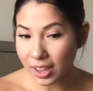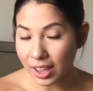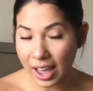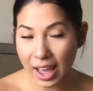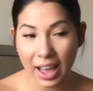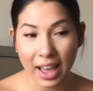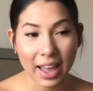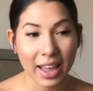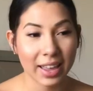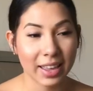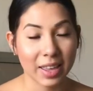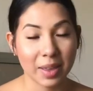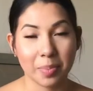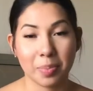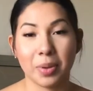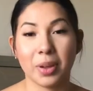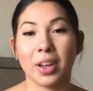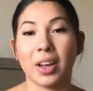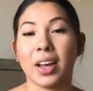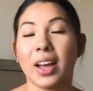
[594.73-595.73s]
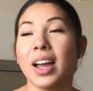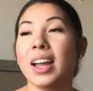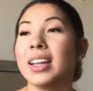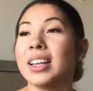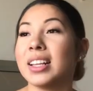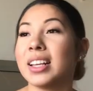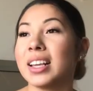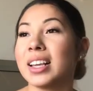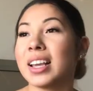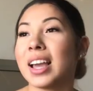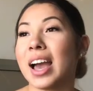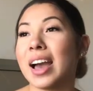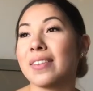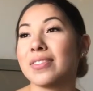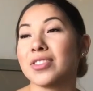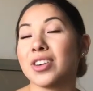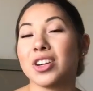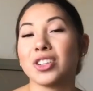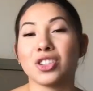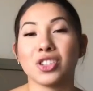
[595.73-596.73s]
I could put honey
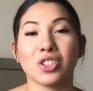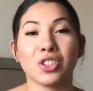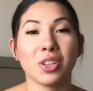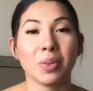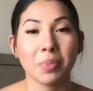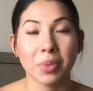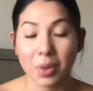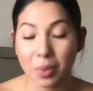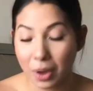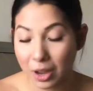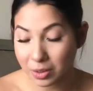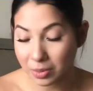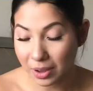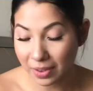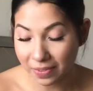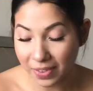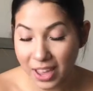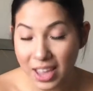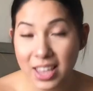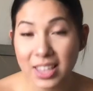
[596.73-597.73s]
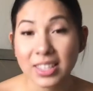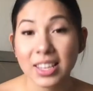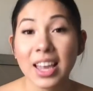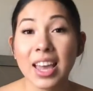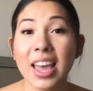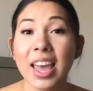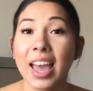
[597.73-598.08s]
after I just simply wash my face